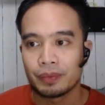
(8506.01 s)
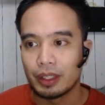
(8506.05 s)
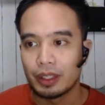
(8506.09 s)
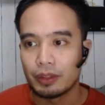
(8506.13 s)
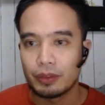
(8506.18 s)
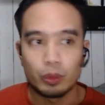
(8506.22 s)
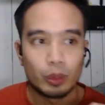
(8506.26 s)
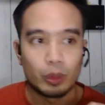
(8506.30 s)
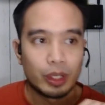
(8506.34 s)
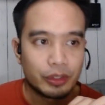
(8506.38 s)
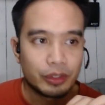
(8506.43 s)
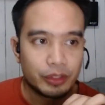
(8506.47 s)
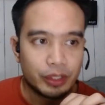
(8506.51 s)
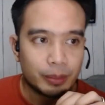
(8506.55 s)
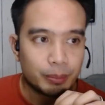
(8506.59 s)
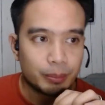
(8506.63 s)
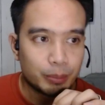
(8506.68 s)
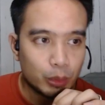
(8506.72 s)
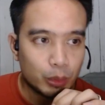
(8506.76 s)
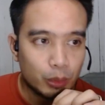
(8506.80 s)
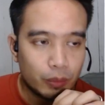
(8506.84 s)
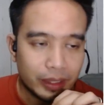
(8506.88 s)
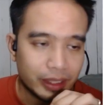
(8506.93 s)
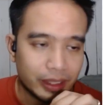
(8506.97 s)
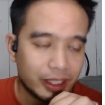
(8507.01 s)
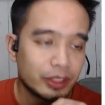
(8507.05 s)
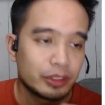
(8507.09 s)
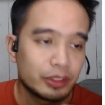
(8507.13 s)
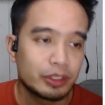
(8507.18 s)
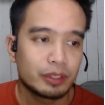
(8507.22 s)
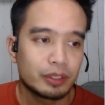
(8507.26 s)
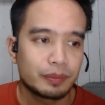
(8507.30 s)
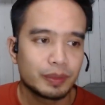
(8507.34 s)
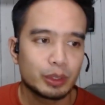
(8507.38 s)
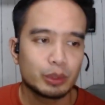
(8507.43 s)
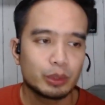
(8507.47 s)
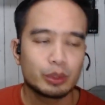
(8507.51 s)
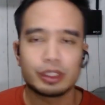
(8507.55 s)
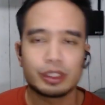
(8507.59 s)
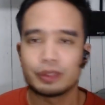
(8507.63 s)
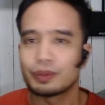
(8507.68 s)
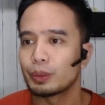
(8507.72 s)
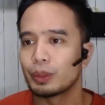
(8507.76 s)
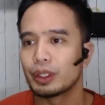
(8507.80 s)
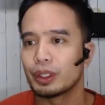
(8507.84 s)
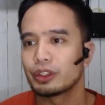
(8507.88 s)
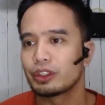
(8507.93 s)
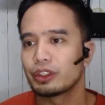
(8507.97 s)
If you want to improve on interviews,
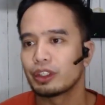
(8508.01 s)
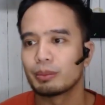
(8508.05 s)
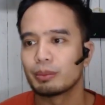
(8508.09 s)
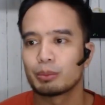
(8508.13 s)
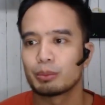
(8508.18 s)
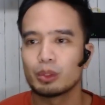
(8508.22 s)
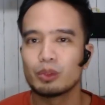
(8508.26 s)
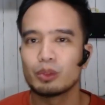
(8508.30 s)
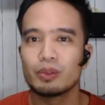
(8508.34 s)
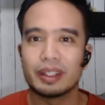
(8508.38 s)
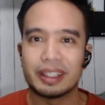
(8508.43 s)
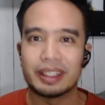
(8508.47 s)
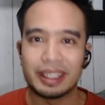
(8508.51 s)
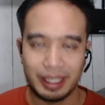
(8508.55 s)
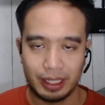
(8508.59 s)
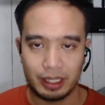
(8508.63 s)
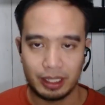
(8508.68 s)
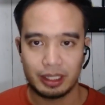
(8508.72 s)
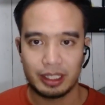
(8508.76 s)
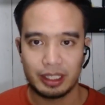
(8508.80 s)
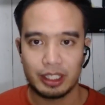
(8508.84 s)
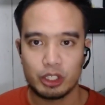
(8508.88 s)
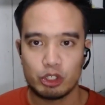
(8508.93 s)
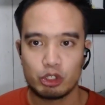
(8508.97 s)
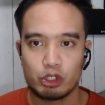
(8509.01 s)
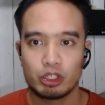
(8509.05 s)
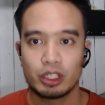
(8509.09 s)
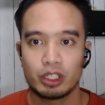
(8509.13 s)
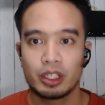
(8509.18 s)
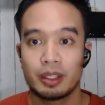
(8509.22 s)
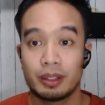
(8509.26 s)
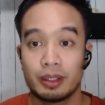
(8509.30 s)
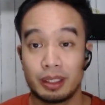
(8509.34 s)
if you want to improve on English,